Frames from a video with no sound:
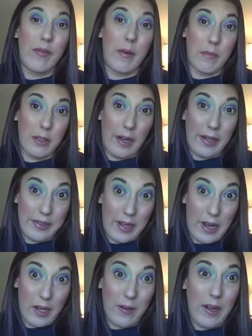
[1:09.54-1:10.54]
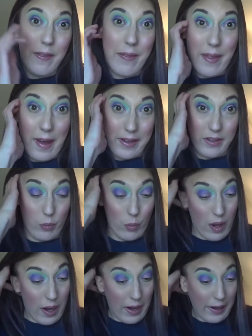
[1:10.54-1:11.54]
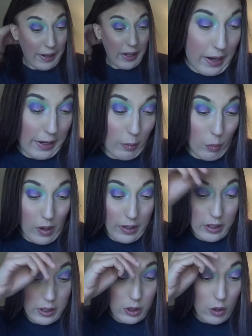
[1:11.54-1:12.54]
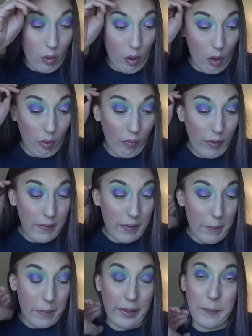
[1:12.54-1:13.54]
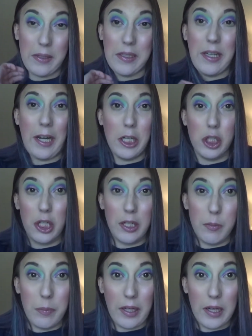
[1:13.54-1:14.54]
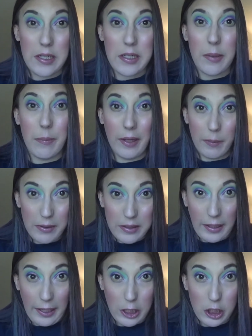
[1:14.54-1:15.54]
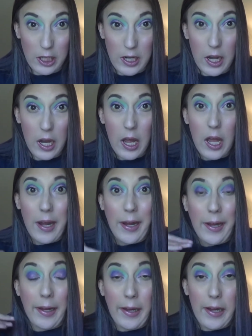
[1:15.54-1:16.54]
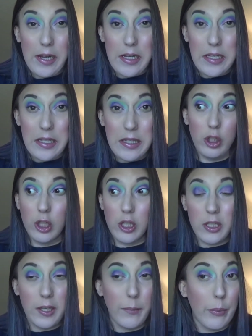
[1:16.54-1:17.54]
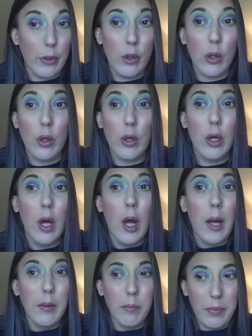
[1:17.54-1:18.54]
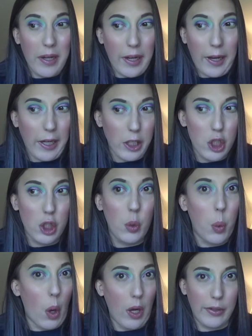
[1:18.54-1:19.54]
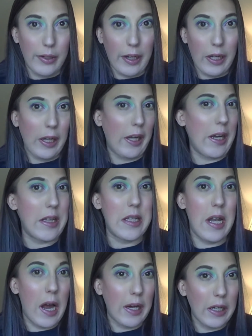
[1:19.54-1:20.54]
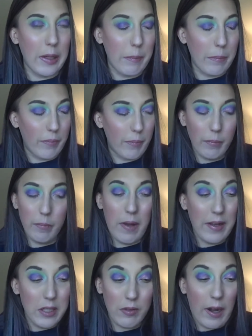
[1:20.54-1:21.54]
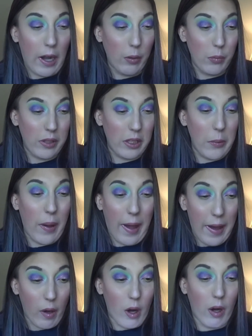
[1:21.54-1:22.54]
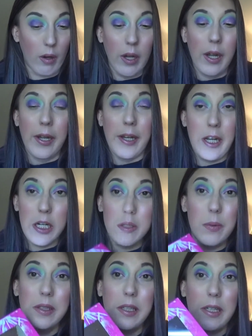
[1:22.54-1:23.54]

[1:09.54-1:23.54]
I'm looking down, that is why. I want to go over the pigmentation because the pigmentation is your typical BH quality. Like, it's not gonna mess around with you at all. Here's what the